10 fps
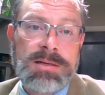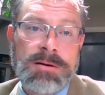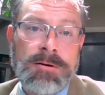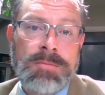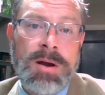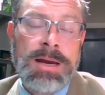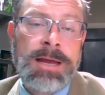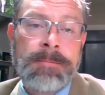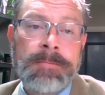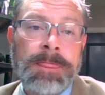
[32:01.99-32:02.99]
to earn
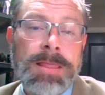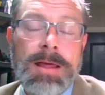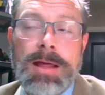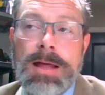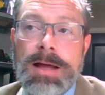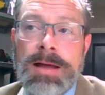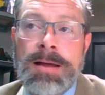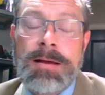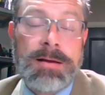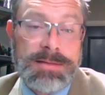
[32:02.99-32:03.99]
money.
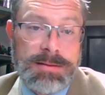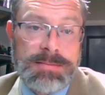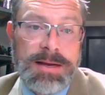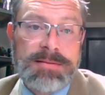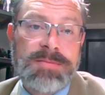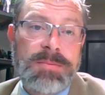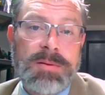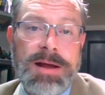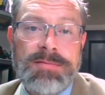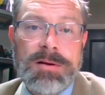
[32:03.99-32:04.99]
Sometimes
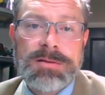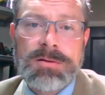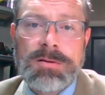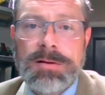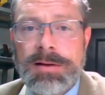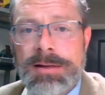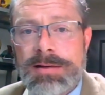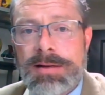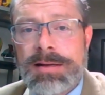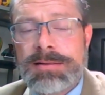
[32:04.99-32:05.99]
people have to also look
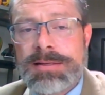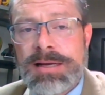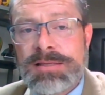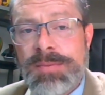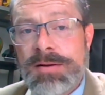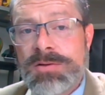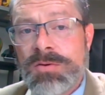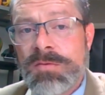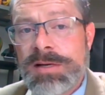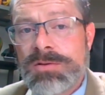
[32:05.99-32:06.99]
at state
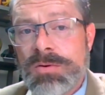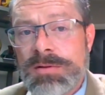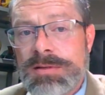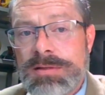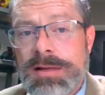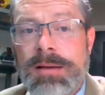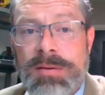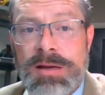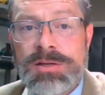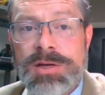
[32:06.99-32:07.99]
sponsored resources like
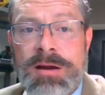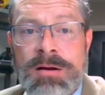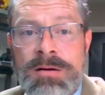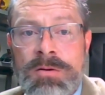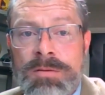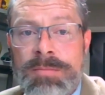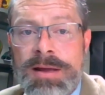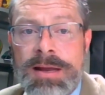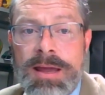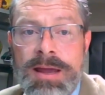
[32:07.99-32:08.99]
Peach Care or
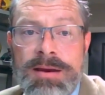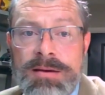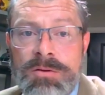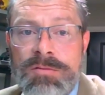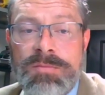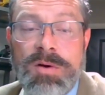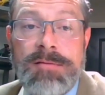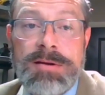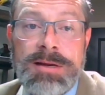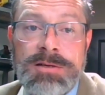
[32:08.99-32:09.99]
Medicaid in lieu of
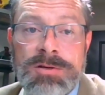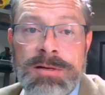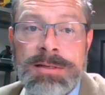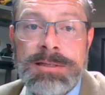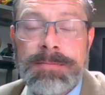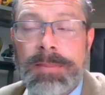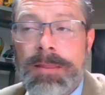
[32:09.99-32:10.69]
private insurance.